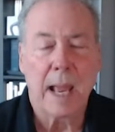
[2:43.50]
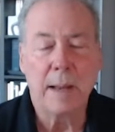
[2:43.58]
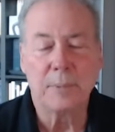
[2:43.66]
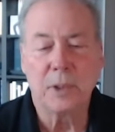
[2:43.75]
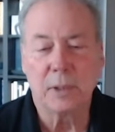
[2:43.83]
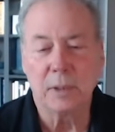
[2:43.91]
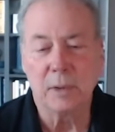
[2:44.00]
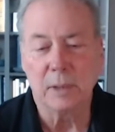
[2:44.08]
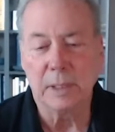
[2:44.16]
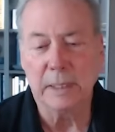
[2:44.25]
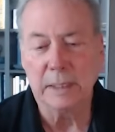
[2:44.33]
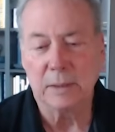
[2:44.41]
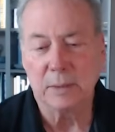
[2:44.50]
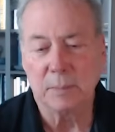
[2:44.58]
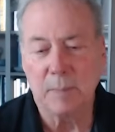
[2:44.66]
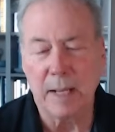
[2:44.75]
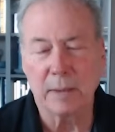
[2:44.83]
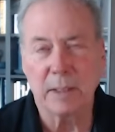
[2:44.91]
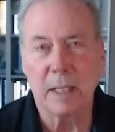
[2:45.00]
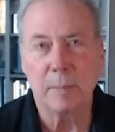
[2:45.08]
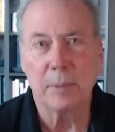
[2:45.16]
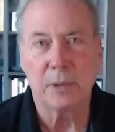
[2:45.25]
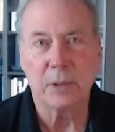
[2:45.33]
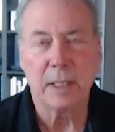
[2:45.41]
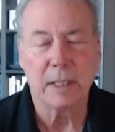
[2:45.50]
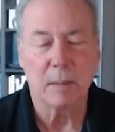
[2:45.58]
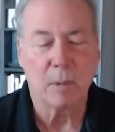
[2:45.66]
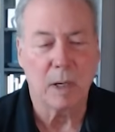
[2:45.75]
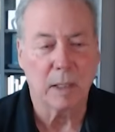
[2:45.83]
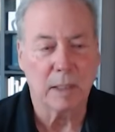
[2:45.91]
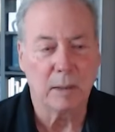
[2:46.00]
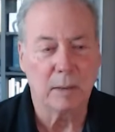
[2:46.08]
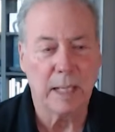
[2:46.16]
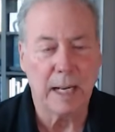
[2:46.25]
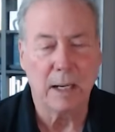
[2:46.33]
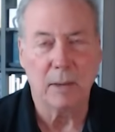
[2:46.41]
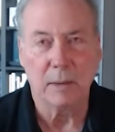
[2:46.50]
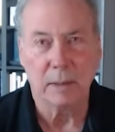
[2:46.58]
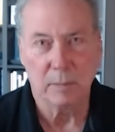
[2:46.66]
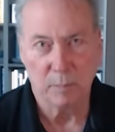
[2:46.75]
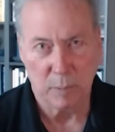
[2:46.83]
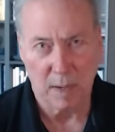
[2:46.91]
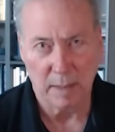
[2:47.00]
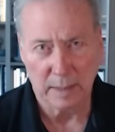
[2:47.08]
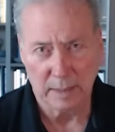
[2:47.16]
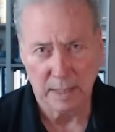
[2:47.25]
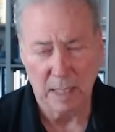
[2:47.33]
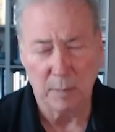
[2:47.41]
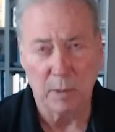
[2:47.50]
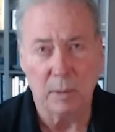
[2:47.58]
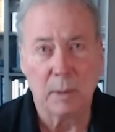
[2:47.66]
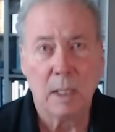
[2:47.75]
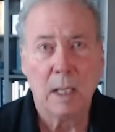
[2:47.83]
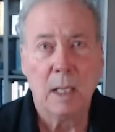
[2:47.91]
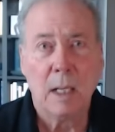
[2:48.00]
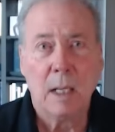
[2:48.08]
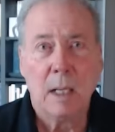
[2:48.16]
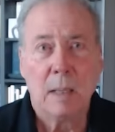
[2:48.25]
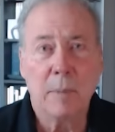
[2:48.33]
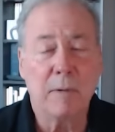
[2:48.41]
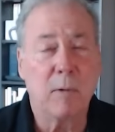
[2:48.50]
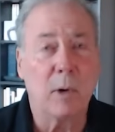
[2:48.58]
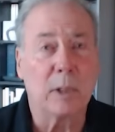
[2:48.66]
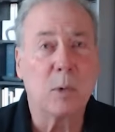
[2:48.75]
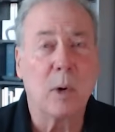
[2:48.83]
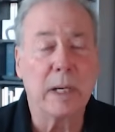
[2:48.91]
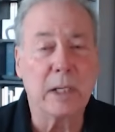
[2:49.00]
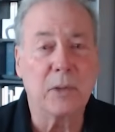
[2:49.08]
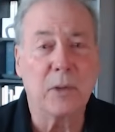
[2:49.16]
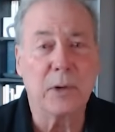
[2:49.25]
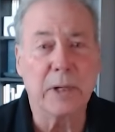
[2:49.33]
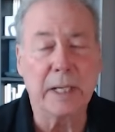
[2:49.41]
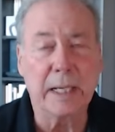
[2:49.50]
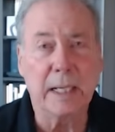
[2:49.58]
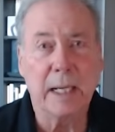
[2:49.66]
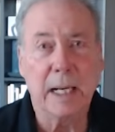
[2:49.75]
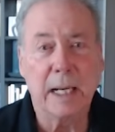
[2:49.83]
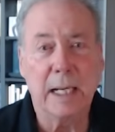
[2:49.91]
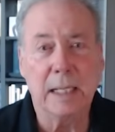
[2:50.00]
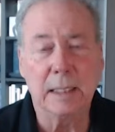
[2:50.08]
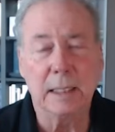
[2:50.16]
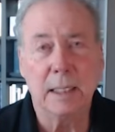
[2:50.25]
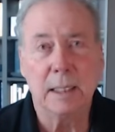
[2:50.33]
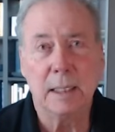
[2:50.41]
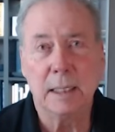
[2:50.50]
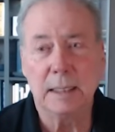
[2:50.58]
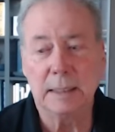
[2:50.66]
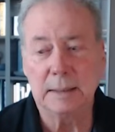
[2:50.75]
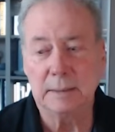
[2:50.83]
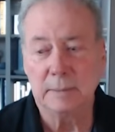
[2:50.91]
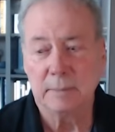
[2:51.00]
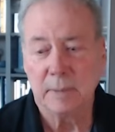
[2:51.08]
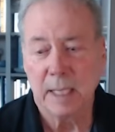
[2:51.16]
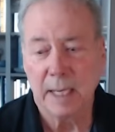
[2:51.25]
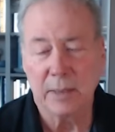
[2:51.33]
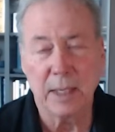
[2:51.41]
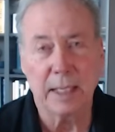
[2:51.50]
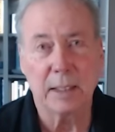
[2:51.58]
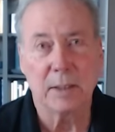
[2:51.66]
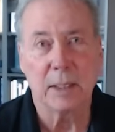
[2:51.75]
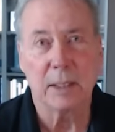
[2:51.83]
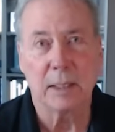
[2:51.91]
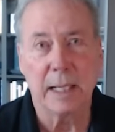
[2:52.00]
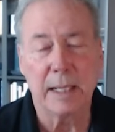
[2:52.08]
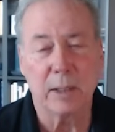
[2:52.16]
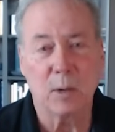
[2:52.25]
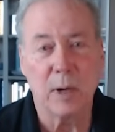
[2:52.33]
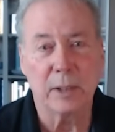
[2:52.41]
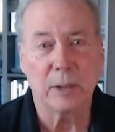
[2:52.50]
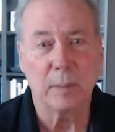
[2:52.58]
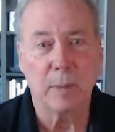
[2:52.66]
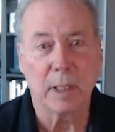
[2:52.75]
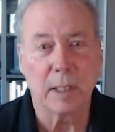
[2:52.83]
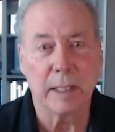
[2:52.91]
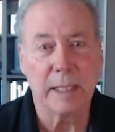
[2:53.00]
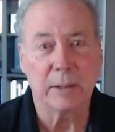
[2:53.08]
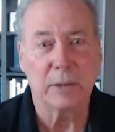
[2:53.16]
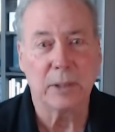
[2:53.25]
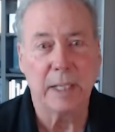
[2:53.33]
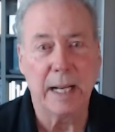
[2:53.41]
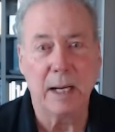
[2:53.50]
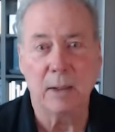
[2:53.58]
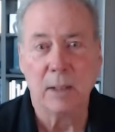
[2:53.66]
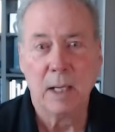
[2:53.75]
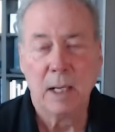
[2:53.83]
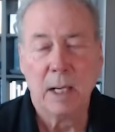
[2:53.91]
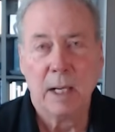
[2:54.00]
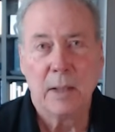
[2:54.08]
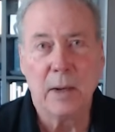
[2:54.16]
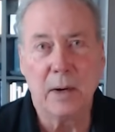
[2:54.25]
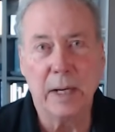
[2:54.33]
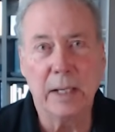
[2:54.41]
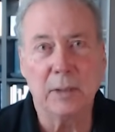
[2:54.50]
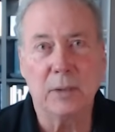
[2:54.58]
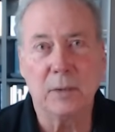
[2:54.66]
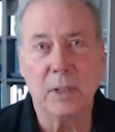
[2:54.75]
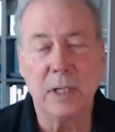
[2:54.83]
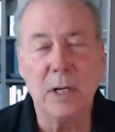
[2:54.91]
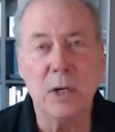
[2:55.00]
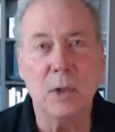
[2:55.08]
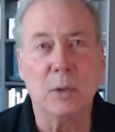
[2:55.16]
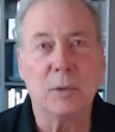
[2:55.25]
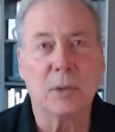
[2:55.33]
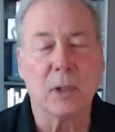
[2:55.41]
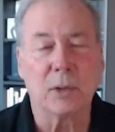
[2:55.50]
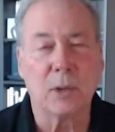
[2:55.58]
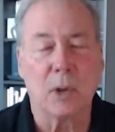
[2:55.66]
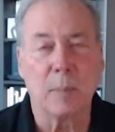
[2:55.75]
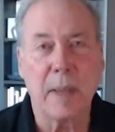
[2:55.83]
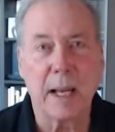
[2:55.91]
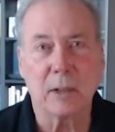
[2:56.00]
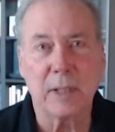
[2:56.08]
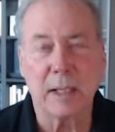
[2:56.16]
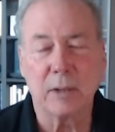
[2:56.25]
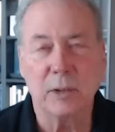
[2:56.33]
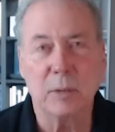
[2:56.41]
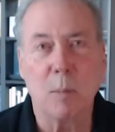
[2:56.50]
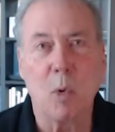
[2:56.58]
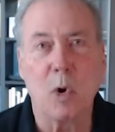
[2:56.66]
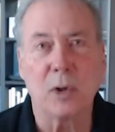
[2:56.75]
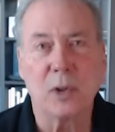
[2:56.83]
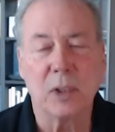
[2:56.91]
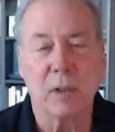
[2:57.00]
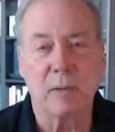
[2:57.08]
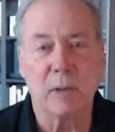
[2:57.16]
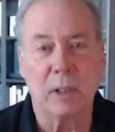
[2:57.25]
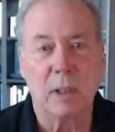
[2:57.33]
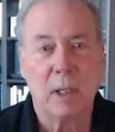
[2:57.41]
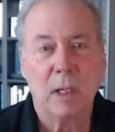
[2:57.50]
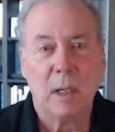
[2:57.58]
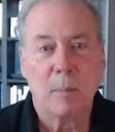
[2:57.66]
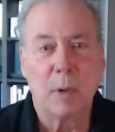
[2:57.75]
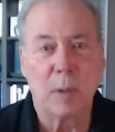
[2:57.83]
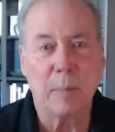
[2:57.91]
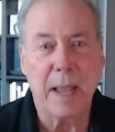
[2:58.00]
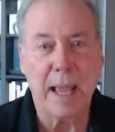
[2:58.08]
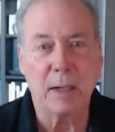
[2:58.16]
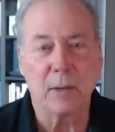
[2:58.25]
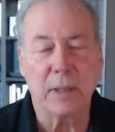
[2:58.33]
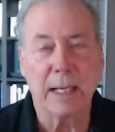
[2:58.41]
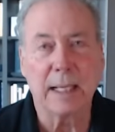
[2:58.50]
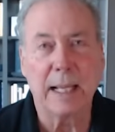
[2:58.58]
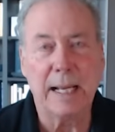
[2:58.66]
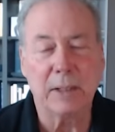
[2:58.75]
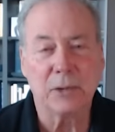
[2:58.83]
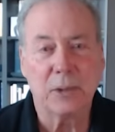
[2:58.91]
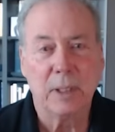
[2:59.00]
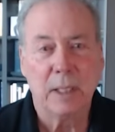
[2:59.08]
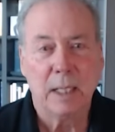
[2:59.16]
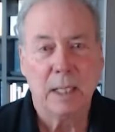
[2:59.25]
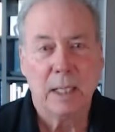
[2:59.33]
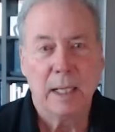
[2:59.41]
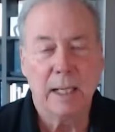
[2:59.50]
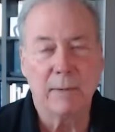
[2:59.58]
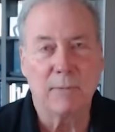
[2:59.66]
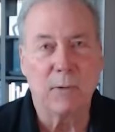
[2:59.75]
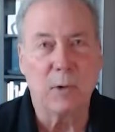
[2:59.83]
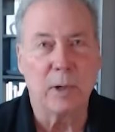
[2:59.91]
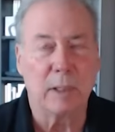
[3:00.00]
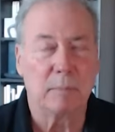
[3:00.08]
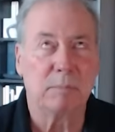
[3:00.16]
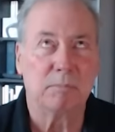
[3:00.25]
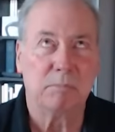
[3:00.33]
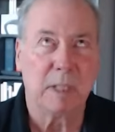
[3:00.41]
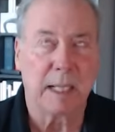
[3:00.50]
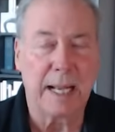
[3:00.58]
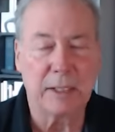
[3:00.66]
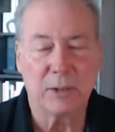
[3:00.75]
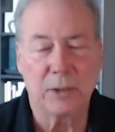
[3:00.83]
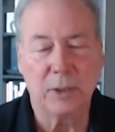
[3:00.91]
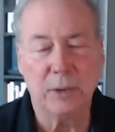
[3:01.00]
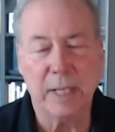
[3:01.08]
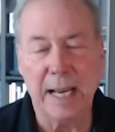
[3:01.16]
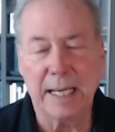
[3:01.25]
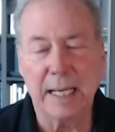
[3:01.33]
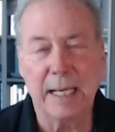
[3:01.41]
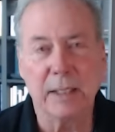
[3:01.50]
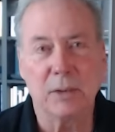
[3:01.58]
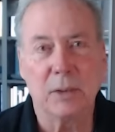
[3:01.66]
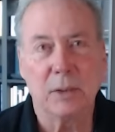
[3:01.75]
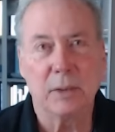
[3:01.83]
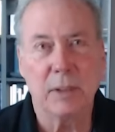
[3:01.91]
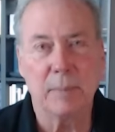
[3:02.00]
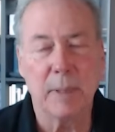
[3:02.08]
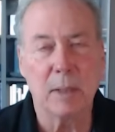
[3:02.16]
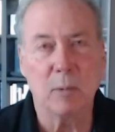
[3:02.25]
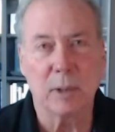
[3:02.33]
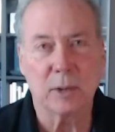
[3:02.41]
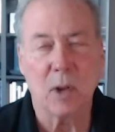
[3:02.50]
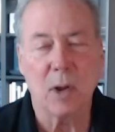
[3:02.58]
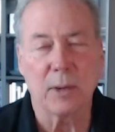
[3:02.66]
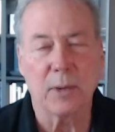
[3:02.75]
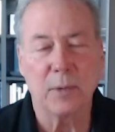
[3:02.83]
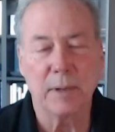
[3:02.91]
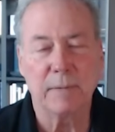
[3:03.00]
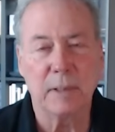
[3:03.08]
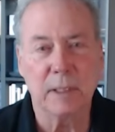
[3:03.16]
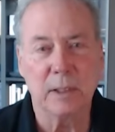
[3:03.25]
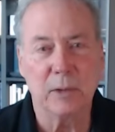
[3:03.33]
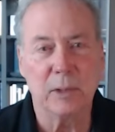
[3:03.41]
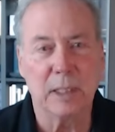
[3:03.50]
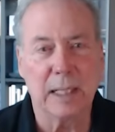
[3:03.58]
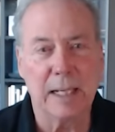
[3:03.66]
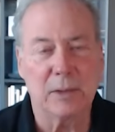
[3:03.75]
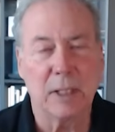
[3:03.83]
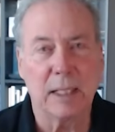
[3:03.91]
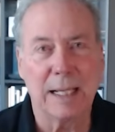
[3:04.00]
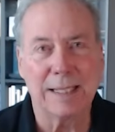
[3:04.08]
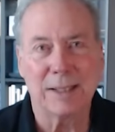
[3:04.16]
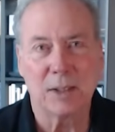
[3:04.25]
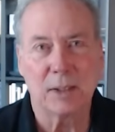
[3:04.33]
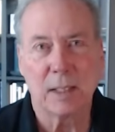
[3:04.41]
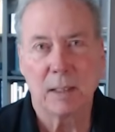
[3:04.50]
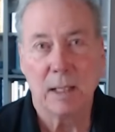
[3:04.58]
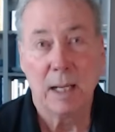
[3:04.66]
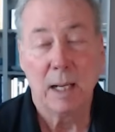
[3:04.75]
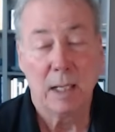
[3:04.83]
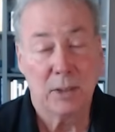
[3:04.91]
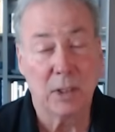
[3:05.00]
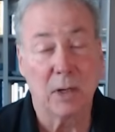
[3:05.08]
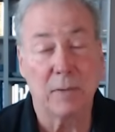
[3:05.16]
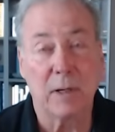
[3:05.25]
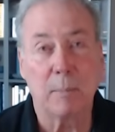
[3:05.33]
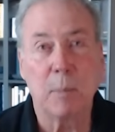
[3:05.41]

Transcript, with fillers: Absolutely. It's about ten percent of the market now, and it'll probably double before twenty thirty. And, uh, I think it's in a later question, but I'll answer it now. There is the new solar panels actually use more silver per panel than less. And for the last two decades, they've been what's called thrifting, using less and less silver